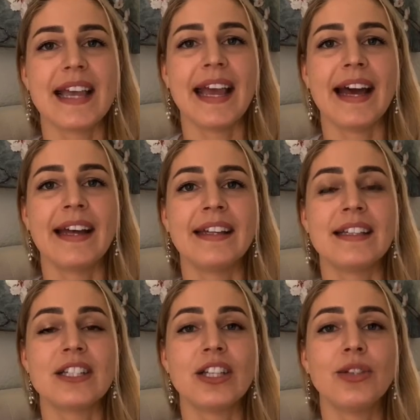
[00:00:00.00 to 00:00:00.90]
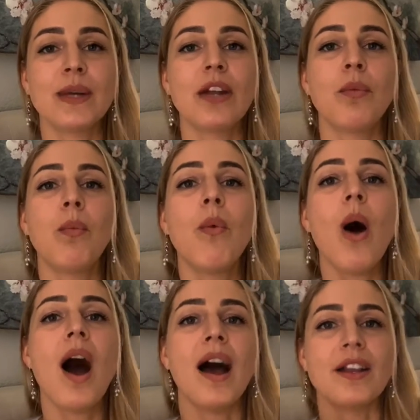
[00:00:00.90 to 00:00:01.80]
and you can
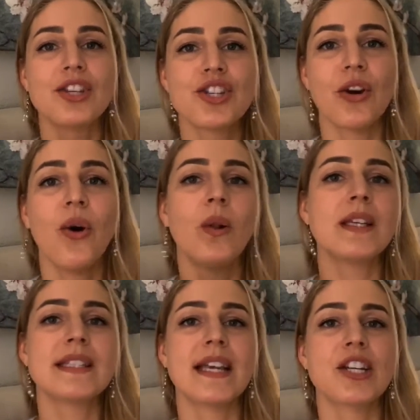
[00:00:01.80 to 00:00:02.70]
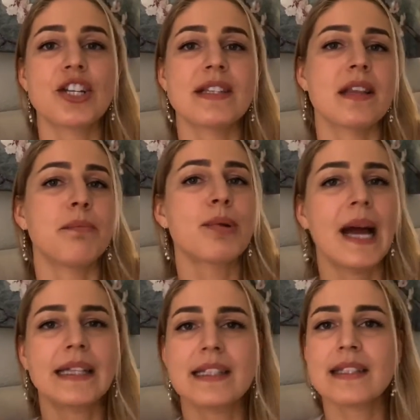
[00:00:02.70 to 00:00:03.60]
watch all the sessions and
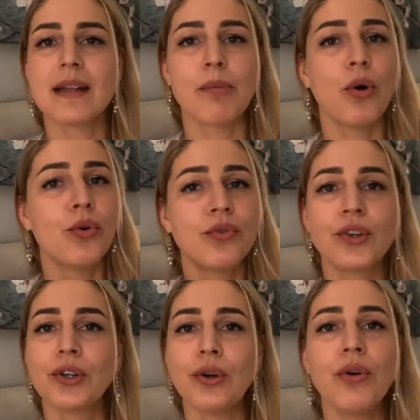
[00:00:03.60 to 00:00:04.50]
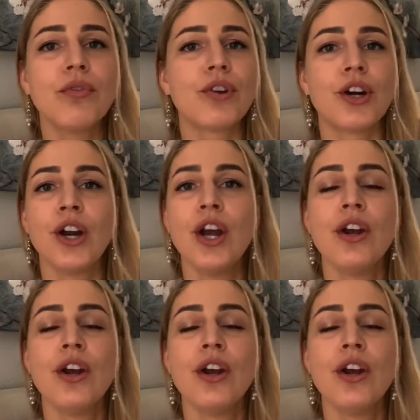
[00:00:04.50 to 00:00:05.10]
practice them over and over